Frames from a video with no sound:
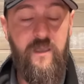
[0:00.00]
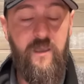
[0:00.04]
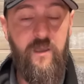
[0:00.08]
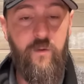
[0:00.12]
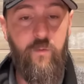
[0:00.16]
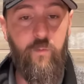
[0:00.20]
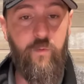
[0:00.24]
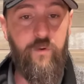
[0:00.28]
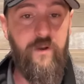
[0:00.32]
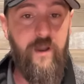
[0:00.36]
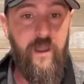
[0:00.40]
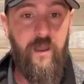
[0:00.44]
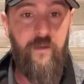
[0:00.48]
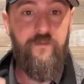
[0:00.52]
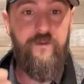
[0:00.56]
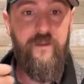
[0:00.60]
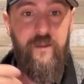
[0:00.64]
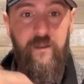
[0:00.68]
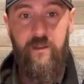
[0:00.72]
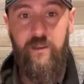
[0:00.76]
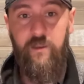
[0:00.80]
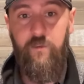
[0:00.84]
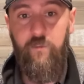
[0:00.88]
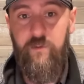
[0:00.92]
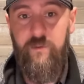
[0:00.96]
we're now
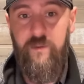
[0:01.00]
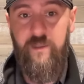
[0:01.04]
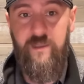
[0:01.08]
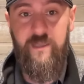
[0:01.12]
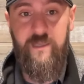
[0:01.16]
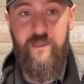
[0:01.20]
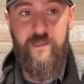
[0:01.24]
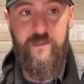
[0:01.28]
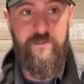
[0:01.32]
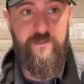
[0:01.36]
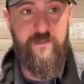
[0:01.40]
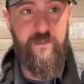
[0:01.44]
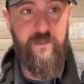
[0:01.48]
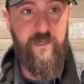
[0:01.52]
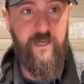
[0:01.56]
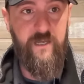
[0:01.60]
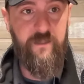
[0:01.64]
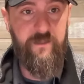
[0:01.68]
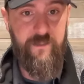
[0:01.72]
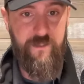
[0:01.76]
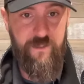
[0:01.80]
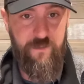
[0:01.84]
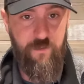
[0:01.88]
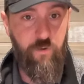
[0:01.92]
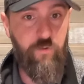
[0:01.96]
dealing with the kids that got
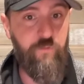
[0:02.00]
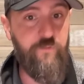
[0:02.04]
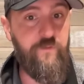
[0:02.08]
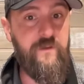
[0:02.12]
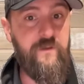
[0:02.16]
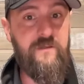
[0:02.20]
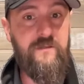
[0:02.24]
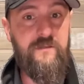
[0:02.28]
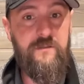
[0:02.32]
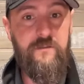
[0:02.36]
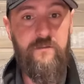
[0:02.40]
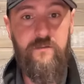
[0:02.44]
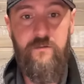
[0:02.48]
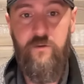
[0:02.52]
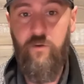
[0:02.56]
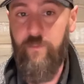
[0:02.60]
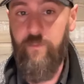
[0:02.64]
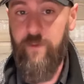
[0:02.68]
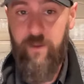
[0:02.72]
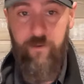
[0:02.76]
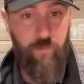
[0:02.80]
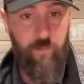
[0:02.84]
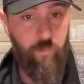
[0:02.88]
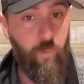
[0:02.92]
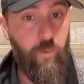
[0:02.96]
the trophies no
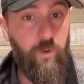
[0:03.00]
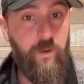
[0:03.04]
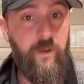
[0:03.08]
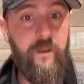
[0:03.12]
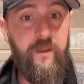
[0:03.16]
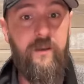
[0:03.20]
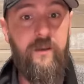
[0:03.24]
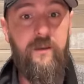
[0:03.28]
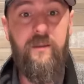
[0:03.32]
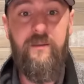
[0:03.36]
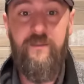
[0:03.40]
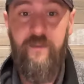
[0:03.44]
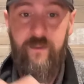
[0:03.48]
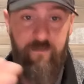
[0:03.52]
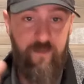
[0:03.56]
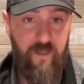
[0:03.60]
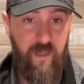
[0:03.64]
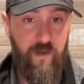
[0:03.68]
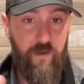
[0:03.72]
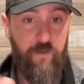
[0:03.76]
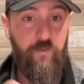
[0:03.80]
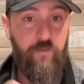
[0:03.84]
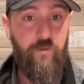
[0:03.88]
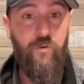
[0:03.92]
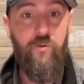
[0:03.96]
matter what, and they've kind
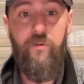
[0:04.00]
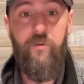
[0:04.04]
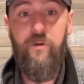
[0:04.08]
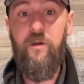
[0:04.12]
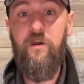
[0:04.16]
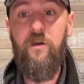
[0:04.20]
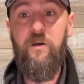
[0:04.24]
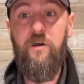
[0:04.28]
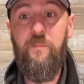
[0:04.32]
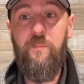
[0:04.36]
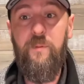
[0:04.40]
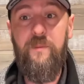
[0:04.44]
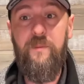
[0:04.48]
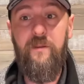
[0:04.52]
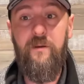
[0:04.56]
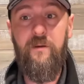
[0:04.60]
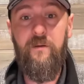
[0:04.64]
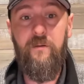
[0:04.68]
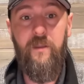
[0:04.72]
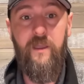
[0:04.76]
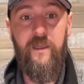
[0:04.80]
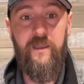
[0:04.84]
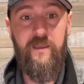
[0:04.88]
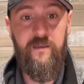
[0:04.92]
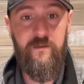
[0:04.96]
of grown up and they're
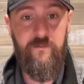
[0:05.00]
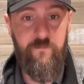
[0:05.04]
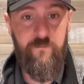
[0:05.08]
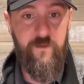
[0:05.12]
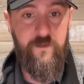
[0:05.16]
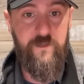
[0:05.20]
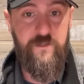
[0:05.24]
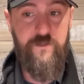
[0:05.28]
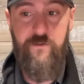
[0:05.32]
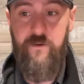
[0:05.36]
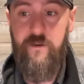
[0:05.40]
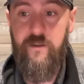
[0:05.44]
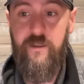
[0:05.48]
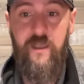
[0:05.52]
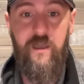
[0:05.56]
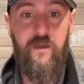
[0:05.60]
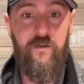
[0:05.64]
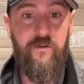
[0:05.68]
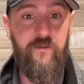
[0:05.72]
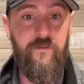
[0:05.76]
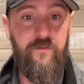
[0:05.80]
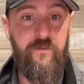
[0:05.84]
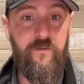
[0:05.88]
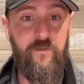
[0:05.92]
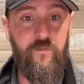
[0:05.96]
like adventuring out
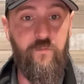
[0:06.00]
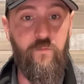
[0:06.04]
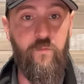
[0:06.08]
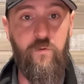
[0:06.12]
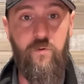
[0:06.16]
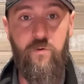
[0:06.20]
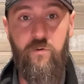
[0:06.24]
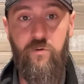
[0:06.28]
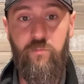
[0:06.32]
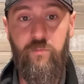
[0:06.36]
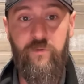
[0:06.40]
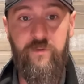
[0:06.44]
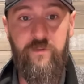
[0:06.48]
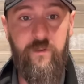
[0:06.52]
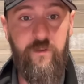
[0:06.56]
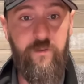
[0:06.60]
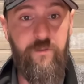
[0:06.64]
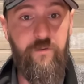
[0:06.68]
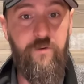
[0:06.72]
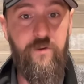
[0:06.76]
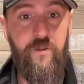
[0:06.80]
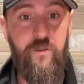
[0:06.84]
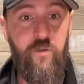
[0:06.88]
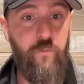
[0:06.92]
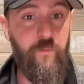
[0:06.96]
into the world with
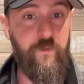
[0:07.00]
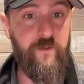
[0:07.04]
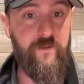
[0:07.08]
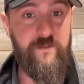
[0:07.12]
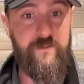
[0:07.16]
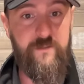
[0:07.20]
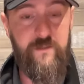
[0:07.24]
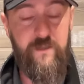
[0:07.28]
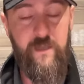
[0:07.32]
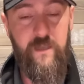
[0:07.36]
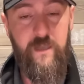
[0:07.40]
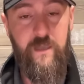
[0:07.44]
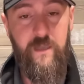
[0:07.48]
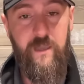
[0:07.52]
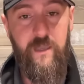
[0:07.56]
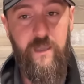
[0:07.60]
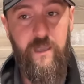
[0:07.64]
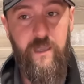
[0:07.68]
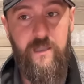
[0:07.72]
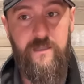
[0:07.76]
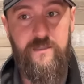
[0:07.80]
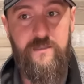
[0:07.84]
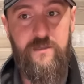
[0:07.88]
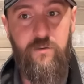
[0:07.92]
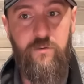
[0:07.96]
other humans
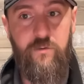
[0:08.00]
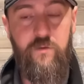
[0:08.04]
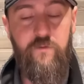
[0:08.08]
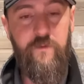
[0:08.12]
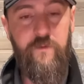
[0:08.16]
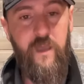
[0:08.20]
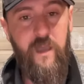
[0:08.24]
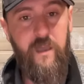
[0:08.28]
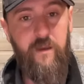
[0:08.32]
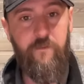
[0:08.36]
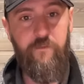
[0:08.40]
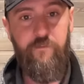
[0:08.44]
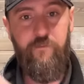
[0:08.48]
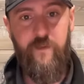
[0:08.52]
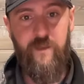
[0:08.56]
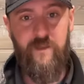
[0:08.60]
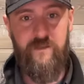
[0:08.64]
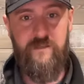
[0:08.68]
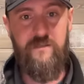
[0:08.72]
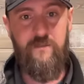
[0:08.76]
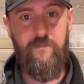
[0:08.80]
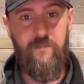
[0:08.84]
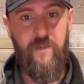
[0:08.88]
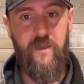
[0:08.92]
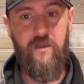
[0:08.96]
and so you've got a
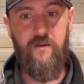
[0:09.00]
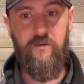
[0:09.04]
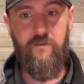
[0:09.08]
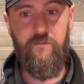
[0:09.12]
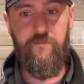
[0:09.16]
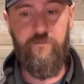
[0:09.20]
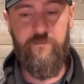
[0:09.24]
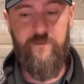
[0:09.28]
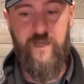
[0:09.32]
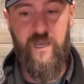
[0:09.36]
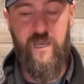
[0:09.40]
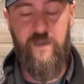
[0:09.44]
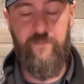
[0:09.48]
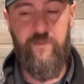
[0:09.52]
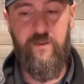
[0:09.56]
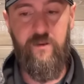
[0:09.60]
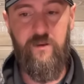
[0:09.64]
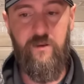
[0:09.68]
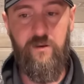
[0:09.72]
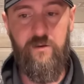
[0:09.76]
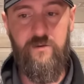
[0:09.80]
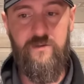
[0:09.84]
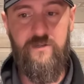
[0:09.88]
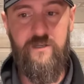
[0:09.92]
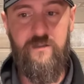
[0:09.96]
fixed amount of time and
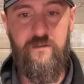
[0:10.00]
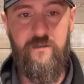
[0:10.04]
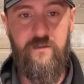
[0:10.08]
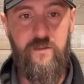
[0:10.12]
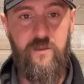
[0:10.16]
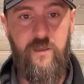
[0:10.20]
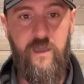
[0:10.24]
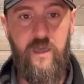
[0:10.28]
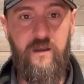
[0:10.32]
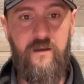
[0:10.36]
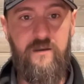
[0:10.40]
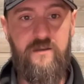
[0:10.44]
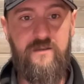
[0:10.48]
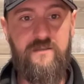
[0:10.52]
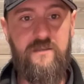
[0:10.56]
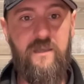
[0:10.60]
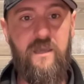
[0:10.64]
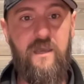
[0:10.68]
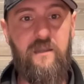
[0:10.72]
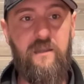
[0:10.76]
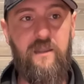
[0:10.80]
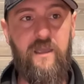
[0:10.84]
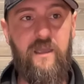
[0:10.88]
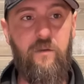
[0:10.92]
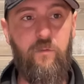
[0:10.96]
energy. You got to
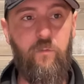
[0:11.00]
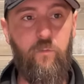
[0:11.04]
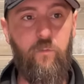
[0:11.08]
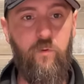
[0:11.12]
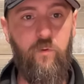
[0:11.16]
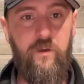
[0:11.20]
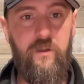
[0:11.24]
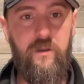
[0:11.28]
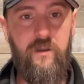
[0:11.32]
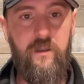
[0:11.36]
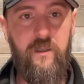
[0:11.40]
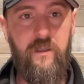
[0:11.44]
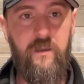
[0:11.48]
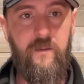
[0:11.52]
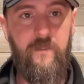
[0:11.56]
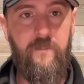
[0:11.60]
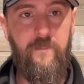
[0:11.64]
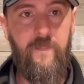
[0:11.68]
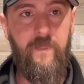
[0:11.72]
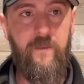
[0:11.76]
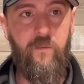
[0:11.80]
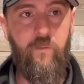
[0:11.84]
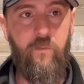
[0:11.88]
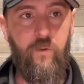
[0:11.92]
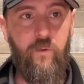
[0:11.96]
decide like what
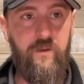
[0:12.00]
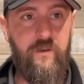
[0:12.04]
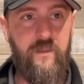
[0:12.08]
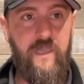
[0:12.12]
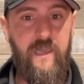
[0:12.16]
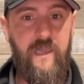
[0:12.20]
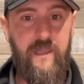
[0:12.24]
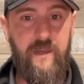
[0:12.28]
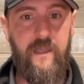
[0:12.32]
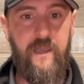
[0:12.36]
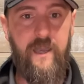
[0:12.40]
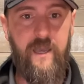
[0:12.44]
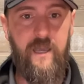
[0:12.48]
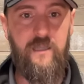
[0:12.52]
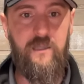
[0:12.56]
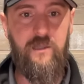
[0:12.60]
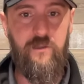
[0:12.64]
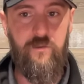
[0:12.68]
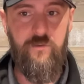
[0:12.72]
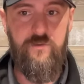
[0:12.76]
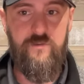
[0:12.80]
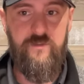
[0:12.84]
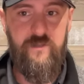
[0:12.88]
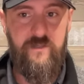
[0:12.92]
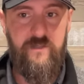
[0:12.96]
what can I
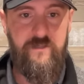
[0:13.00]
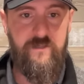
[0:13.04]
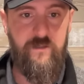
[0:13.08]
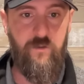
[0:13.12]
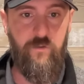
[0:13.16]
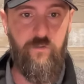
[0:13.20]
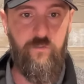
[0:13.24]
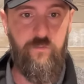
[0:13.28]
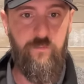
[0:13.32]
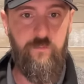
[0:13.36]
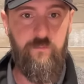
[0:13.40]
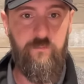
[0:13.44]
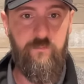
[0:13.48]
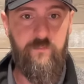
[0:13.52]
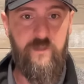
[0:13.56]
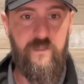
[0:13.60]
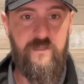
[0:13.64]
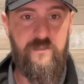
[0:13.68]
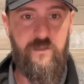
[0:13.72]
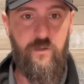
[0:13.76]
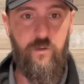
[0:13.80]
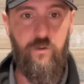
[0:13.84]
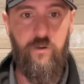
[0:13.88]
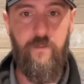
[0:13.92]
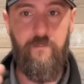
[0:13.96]
use this on that's
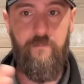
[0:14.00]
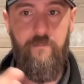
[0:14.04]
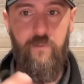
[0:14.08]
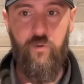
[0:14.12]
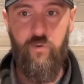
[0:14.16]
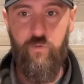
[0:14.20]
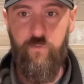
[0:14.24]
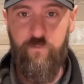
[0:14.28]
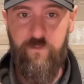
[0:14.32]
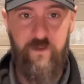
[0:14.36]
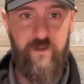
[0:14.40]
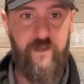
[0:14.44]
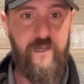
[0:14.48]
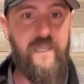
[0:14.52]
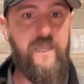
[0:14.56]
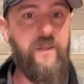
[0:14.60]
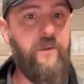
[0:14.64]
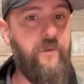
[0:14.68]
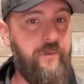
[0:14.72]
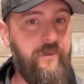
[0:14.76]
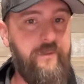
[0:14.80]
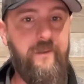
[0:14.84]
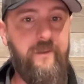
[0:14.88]
going to move the needle in the